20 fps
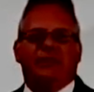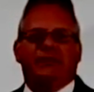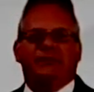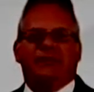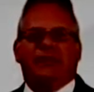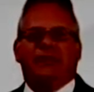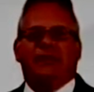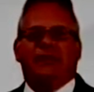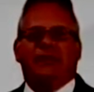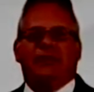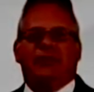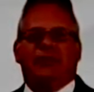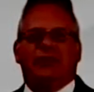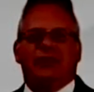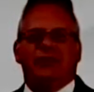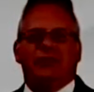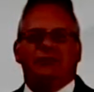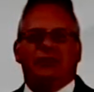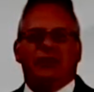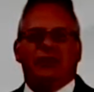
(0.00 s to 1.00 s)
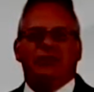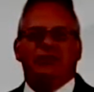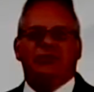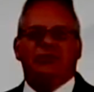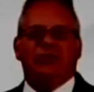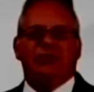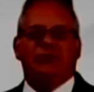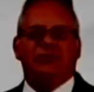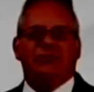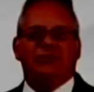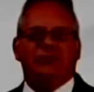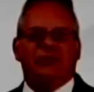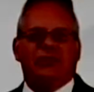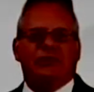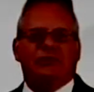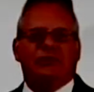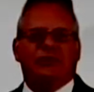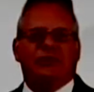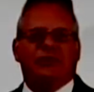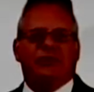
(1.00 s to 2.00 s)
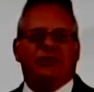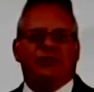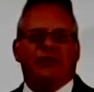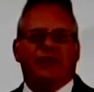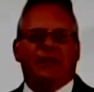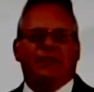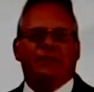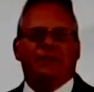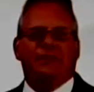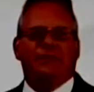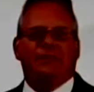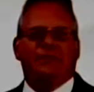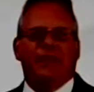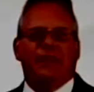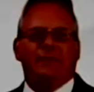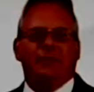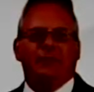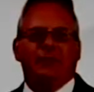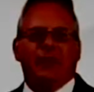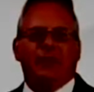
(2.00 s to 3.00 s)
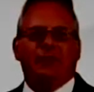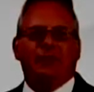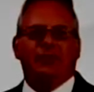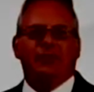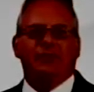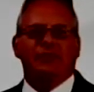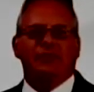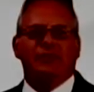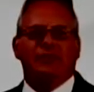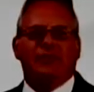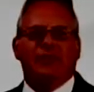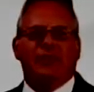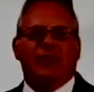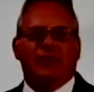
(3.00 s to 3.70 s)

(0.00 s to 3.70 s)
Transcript: secondary exposure has resulted in the deaths of family members